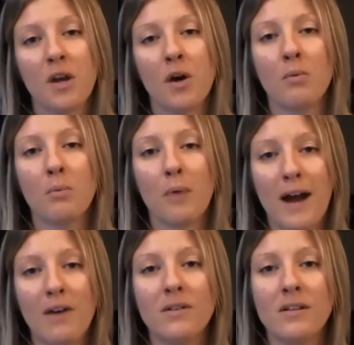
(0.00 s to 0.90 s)

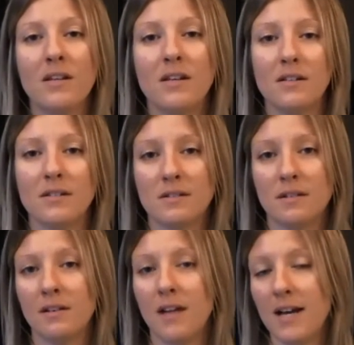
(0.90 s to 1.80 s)
around this
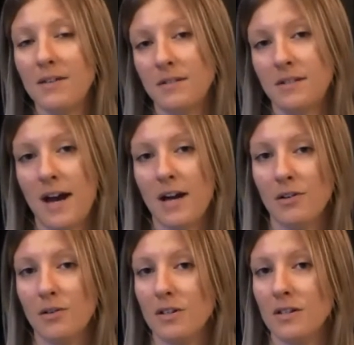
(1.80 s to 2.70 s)
lifestyle
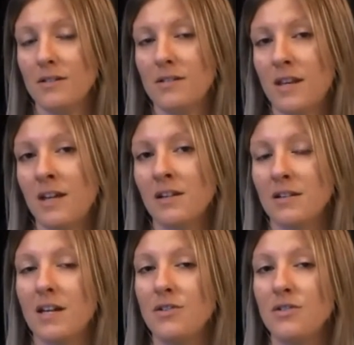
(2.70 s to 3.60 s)
or this thing that
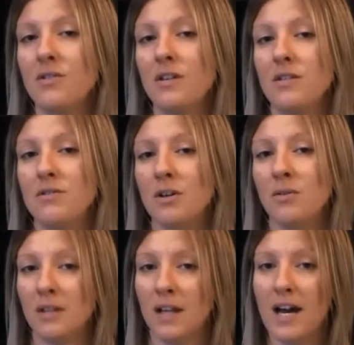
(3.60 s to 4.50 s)
they do that you
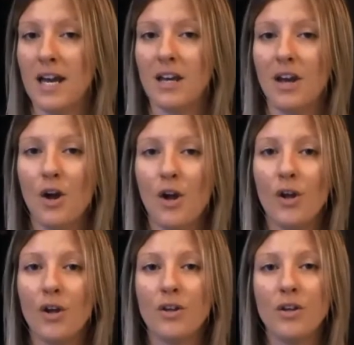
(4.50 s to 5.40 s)
don't like,
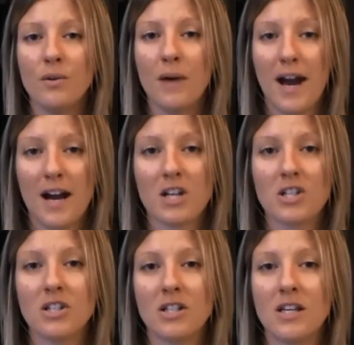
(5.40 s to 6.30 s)
you
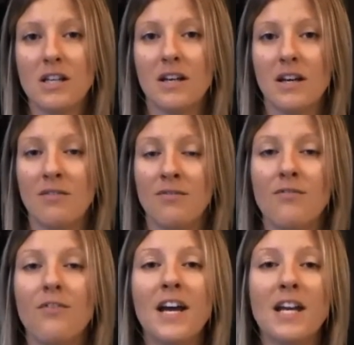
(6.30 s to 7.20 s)
actually
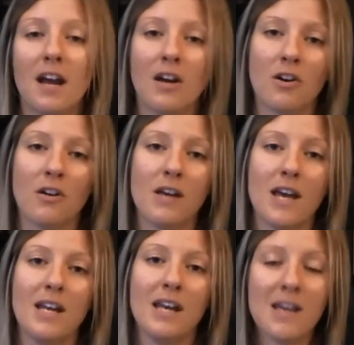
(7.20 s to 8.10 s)
invite and
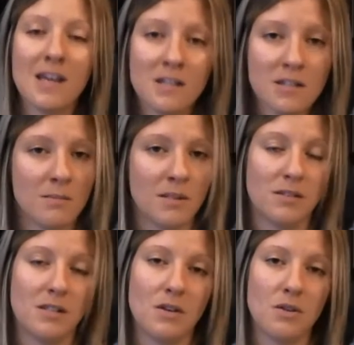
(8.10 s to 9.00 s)
create
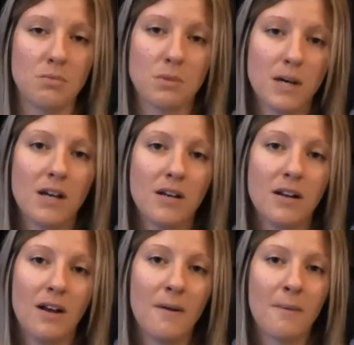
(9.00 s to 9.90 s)
intimacy through it.
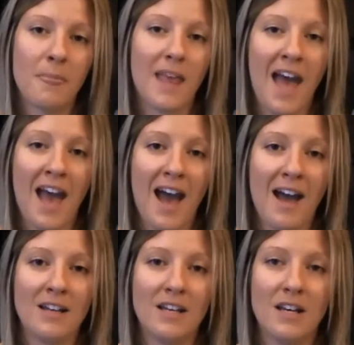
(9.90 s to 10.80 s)

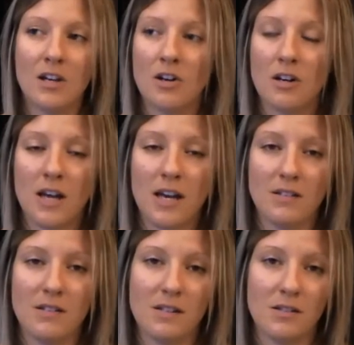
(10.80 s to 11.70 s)
And it
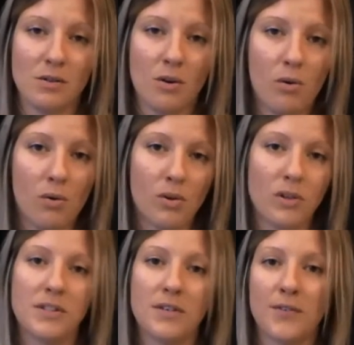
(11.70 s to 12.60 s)
creates this
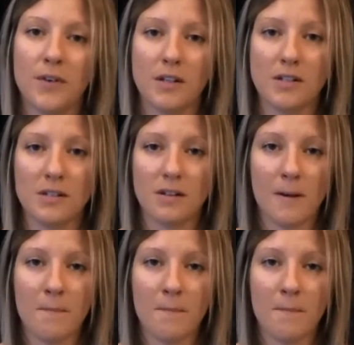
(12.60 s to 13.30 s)
whole different